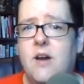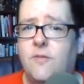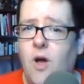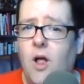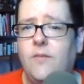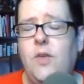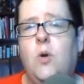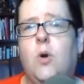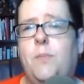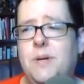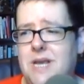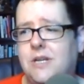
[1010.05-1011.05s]
For all of you who are
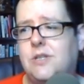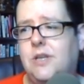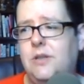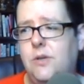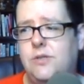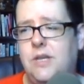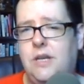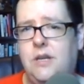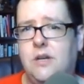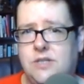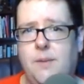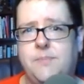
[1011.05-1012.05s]
potentially losing
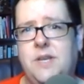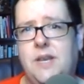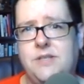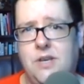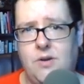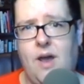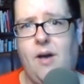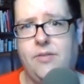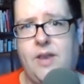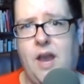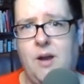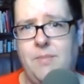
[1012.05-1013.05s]
your subsidies and your
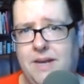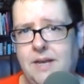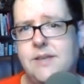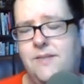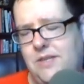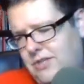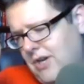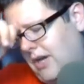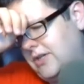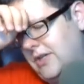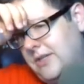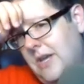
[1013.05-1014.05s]
health care because of these
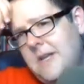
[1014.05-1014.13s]
judges,